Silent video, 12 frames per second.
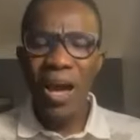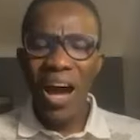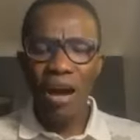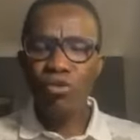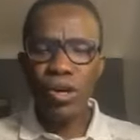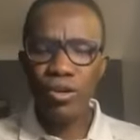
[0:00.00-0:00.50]

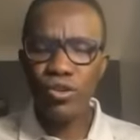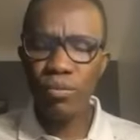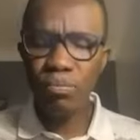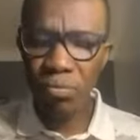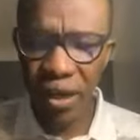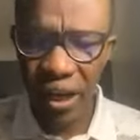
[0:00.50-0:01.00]
I wanted to
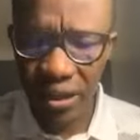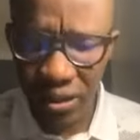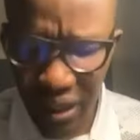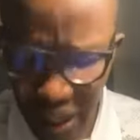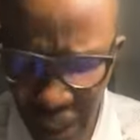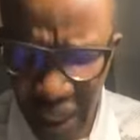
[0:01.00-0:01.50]
pray
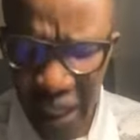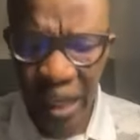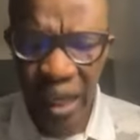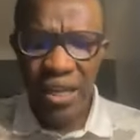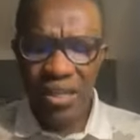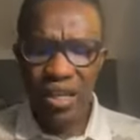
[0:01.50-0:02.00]
today,
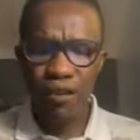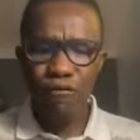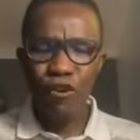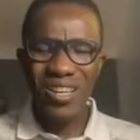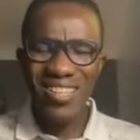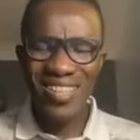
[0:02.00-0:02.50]
say,
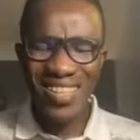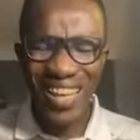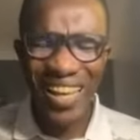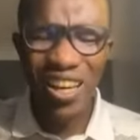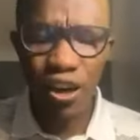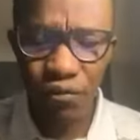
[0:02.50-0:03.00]
for the
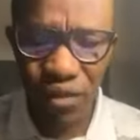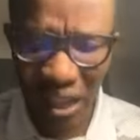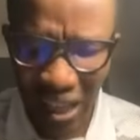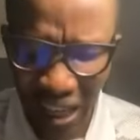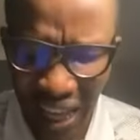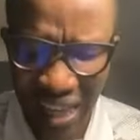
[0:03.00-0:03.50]
sake of
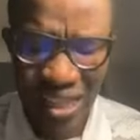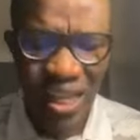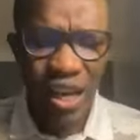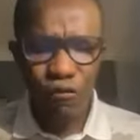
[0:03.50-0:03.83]
the elect,